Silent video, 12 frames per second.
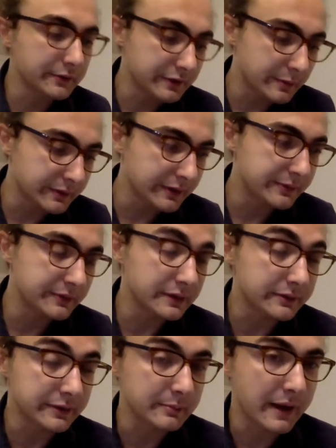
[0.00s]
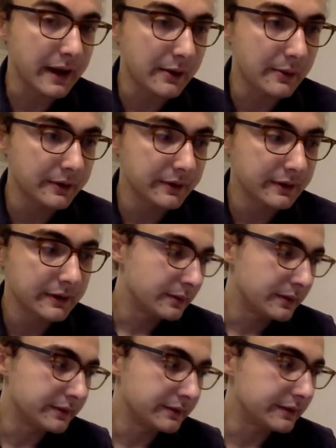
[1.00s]
are typically for delivering power. We
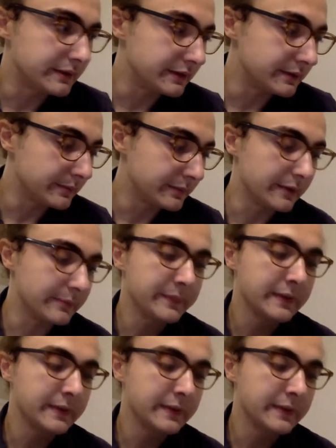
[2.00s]
don't need them.